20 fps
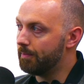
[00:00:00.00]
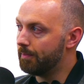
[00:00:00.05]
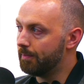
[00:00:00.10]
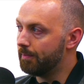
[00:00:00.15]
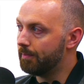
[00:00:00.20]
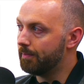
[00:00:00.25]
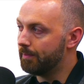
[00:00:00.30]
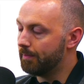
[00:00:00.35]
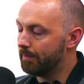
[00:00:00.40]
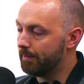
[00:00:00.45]

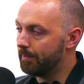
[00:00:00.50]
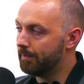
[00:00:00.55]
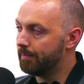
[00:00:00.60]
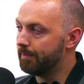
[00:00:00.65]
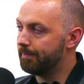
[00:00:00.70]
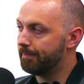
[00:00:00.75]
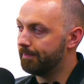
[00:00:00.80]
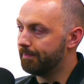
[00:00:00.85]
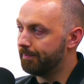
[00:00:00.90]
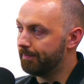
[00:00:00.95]

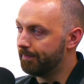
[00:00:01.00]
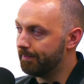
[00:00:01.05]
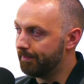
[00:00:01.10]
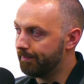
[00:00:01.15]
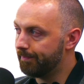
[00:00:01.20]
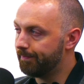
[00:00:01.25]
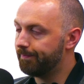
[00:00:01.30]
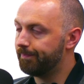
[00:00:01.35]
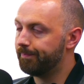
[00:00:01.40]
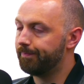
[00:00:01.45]

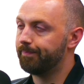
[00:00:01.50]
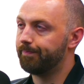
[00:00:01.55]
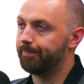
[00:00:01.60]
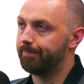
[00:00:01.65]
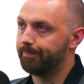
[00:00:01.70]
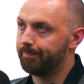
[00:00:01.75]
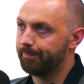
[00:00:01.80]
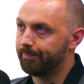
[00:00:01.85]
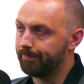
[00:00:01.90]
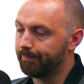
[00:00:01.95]

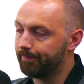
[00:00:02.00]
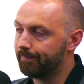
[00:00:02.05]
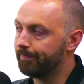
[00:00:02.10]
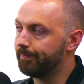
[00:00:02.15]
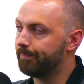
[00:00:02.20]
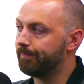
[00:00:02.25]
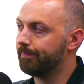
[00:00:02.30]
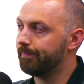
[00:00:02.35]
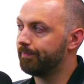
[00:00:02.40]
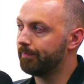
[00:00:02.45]

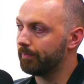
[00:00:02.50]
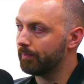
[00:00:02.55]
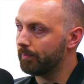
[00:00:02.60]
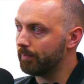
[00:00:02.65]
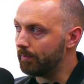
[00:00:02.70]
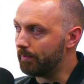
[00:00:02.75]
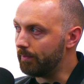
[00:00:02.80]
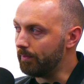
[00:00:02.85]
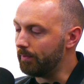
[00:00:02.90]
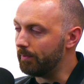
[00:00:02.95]

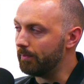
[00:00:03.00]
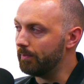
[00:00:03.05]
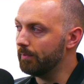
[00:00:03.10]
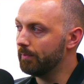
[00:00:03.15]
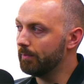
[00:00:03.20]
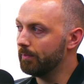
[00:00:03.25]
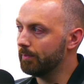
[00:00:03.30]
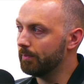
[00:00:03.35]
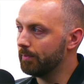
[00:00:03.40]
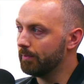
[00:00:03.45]

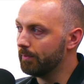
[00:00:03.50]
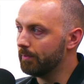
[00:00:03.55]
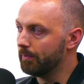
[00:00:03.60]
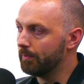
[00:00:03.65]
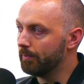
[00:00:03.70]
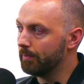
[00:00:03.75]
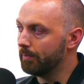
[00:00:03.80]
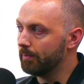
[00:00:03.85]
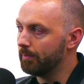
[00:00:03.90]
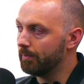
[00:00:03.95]

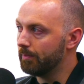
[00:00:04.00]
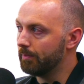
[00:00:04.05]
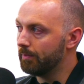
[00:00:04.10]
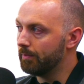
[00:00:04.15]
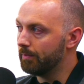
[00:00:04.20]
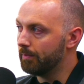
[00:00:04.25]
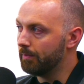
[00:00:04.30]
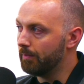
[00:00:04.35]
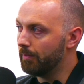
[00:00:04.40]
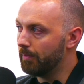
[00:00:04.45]

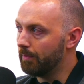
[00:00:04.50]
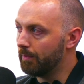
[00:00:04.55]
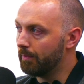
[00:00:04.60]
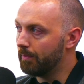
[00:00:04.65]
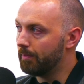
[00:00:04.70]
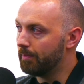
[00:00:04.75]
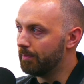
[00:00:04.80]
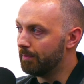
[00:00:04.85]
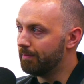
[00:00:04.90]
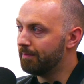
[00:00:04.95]

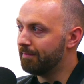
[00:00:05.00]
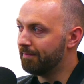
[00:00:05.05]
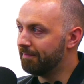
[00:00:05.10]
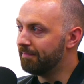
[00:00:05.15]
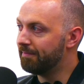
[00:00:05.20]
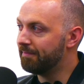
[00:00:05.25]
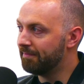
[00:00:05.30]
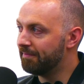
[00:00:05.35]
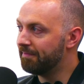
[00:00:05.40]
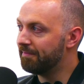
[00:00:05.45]

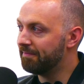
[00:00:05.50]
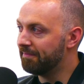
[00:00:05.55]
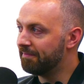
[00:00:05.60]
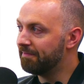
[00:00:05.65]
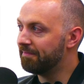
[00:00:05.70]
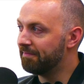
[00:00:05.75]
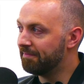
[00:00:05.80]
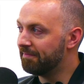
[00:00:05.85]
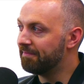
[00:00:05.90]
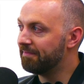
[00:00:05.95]

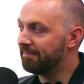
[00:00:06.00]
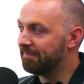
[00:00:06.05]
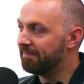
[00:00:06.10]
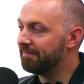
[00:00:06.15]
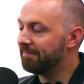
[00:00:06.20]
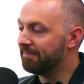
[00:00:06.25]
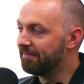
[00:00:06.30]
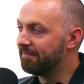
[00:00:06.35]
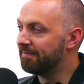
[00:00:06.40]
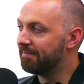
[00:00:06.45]

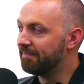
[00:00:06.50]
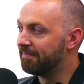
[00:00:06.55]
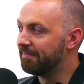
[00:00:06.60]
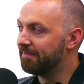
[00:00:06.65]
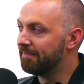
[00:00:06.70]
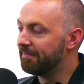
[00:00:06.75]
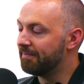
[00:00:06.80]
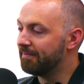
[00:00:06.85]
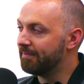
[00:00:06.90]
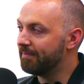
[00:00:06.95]

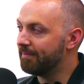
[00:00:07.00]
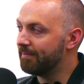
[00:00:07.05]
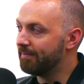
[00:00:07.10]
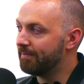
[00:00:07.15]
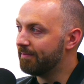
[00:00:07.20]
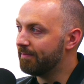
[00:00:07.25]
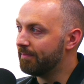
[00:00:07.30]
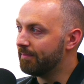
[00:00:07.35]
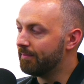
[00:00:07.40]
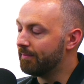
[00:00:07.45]

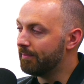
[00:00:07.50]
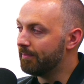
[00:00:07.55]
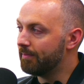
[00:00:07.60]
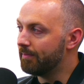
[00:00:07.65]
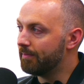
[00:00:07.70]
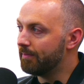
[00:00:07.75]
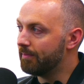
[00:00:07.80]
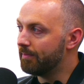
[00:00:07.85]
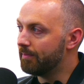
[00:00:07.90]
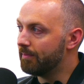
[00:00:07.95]
This person isn't speaking.